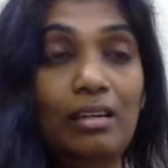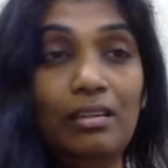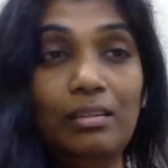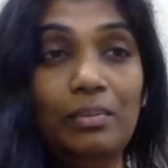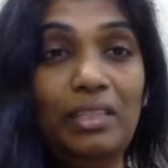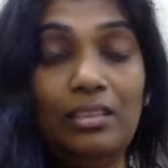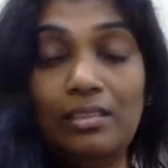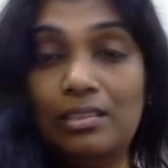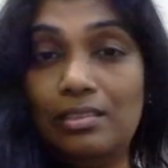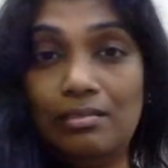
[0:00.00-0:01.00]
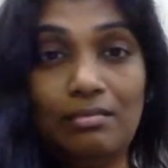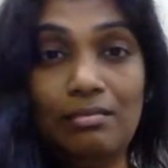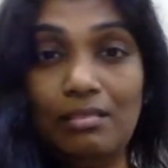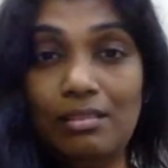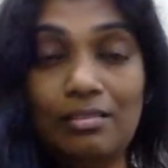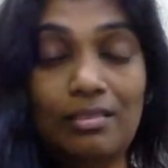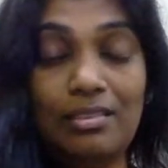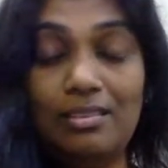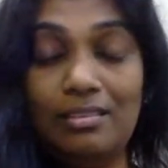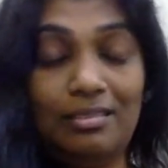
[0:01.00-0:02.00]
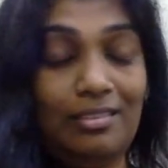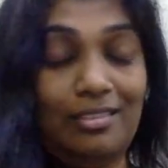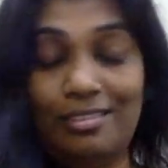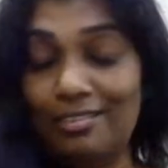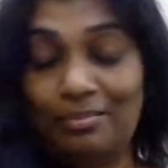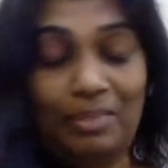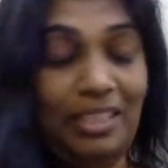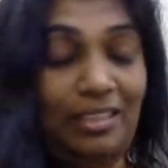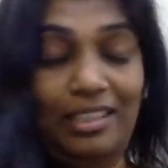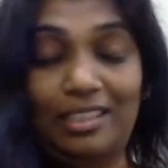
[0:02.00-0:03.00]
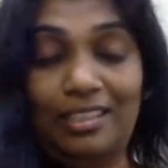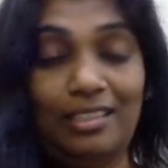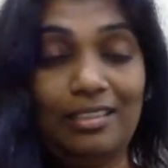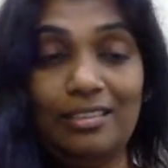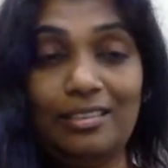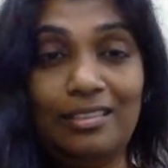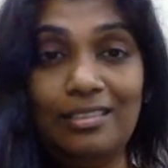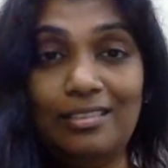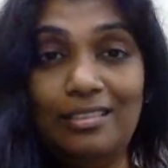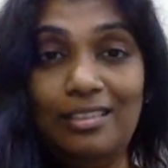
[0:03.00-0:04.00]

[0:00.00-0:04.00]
uh, being this, uh, you know, being the, uh,